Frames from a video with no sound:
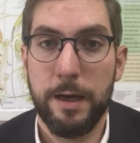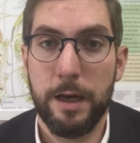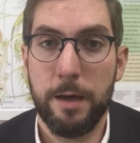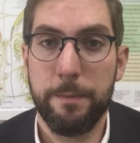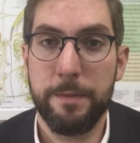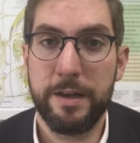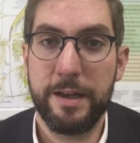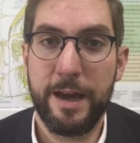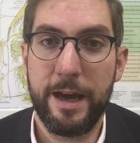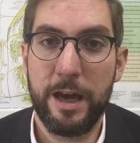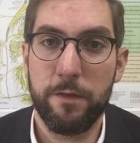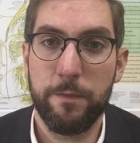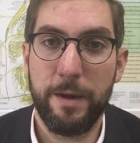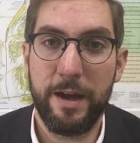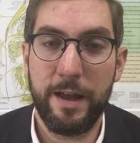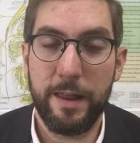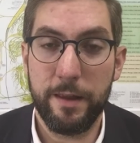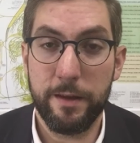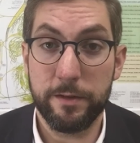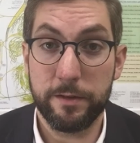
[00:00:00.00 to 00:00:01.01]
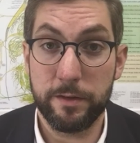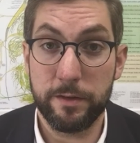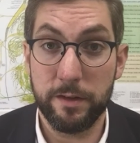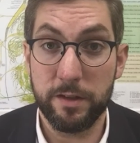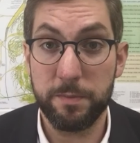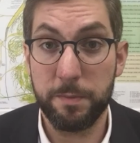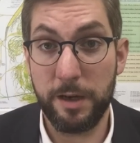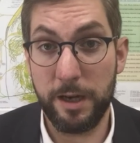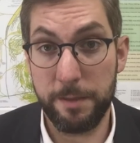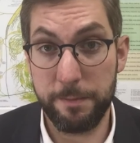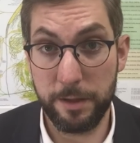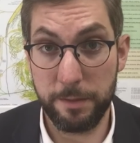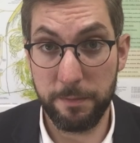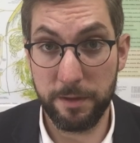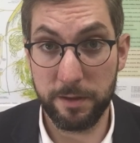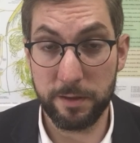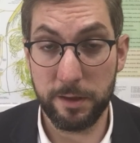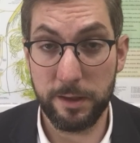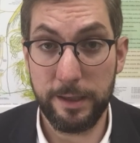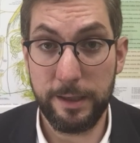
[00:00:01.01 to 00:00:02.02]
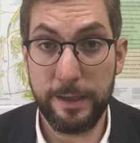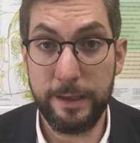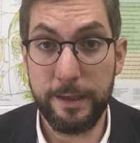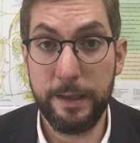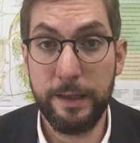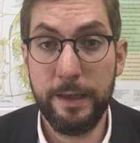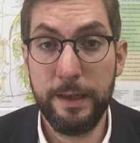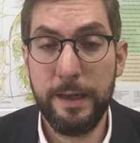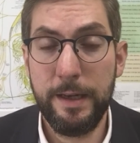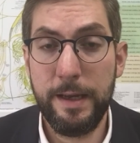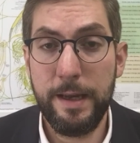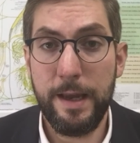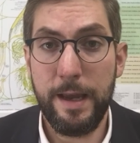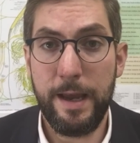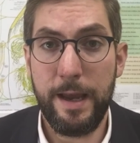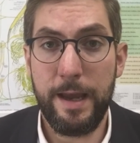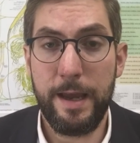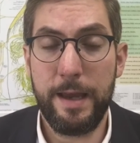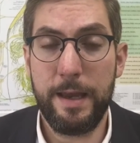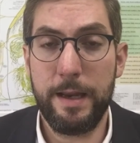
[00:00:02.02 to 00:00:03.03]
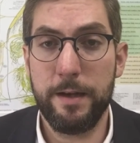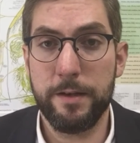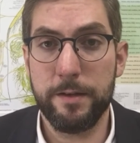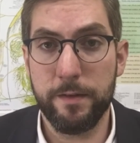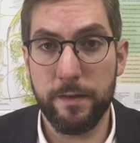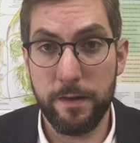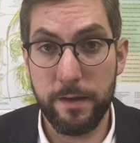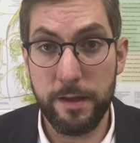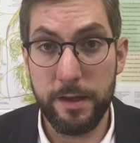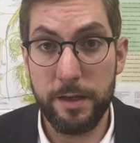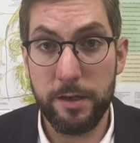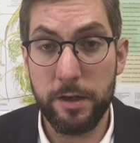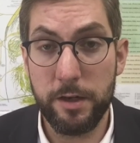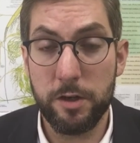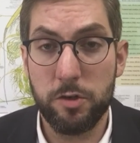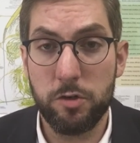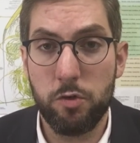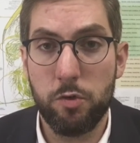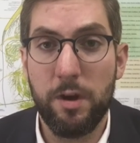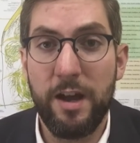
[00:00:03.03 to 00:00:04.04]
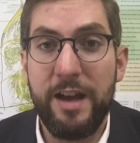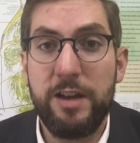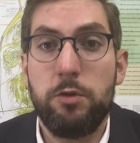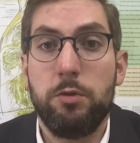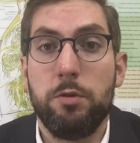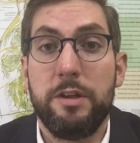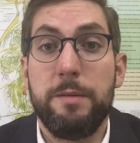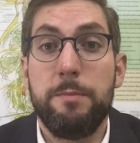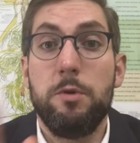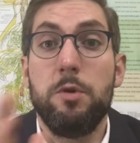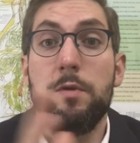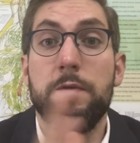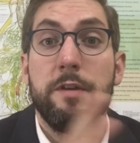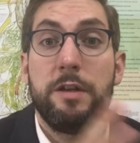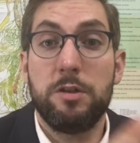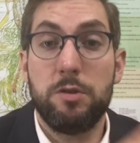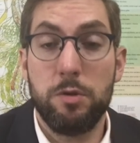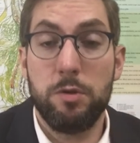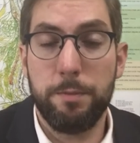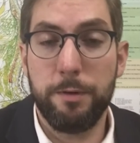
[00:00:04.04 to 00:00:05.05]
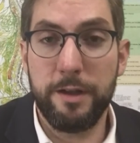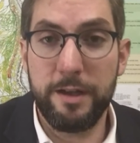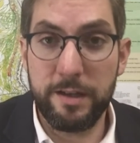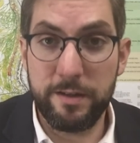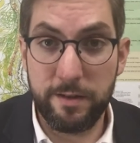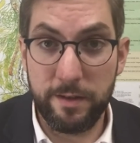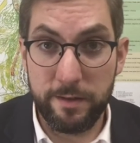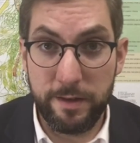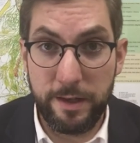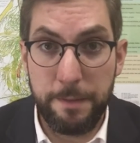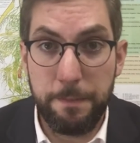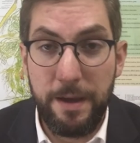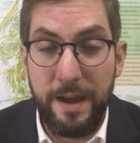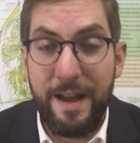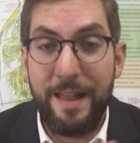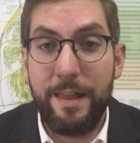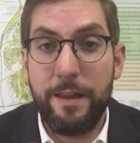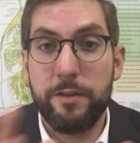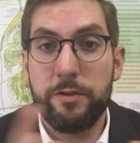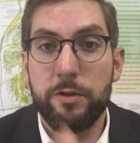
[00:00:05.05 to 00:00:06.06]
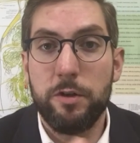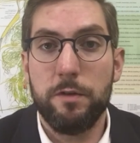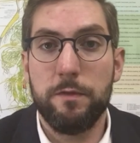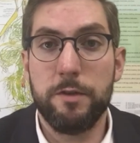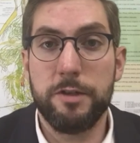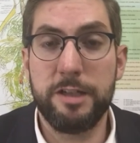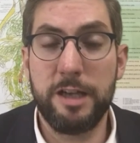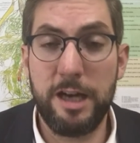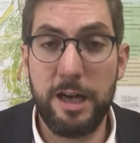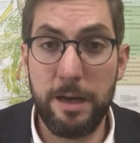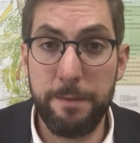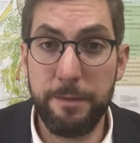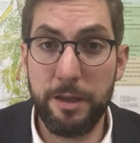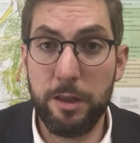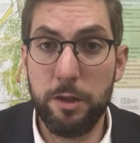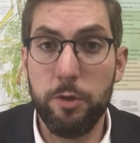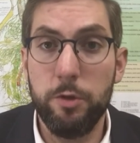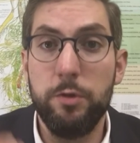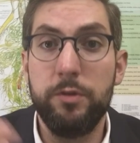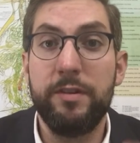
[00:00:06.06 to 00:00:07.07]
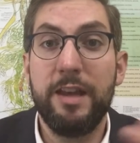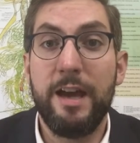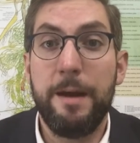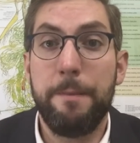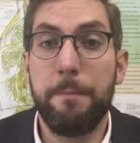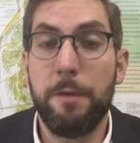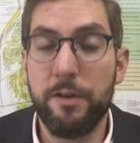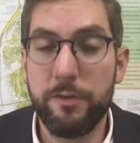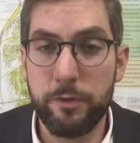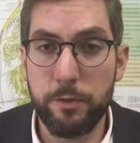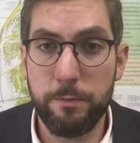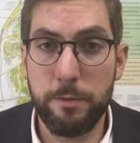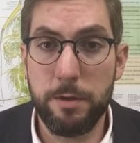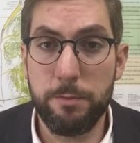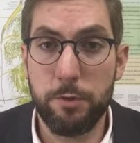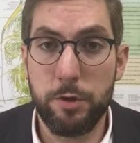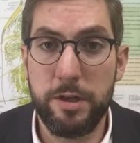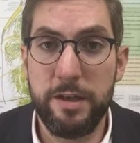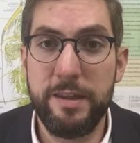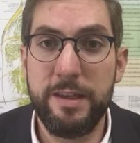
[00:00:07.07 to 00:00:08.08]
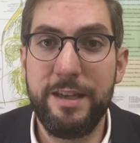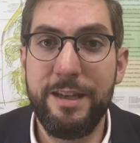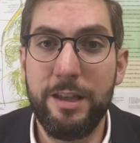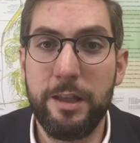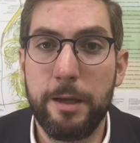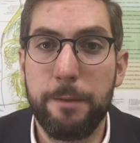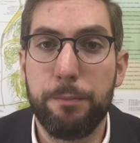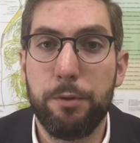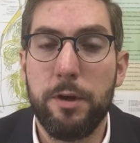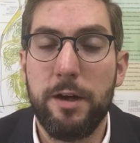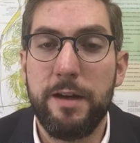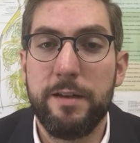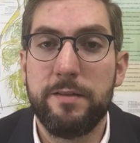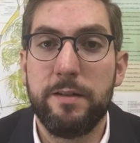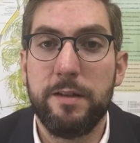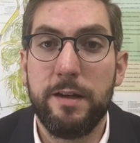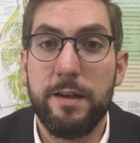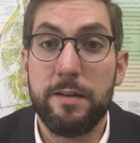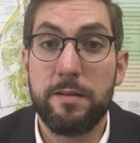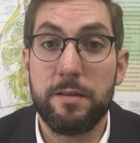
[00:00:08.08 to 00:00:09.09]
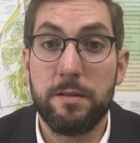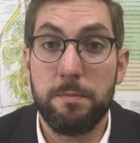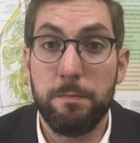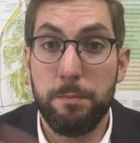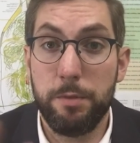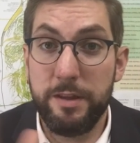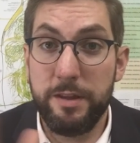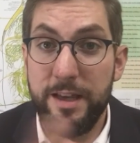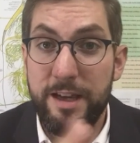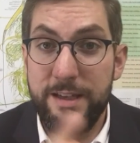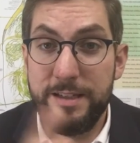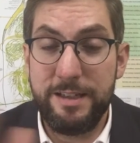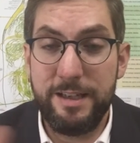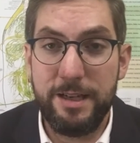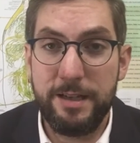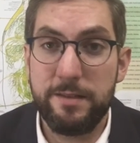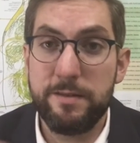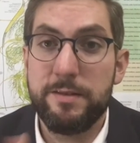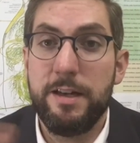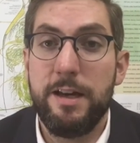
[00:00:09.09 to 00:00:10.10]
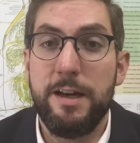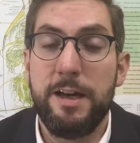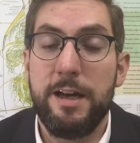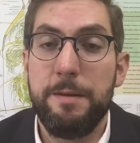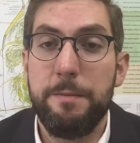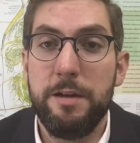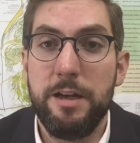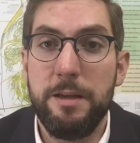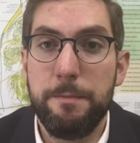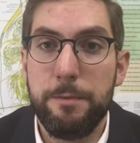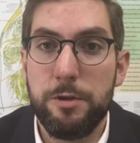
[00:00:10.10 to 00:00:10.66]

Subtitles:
being out of balance and the spine being misaligned. And then they're gradually moving to a place as they balance over time. They lose that muscle memory in the healing process, but that takes time. And in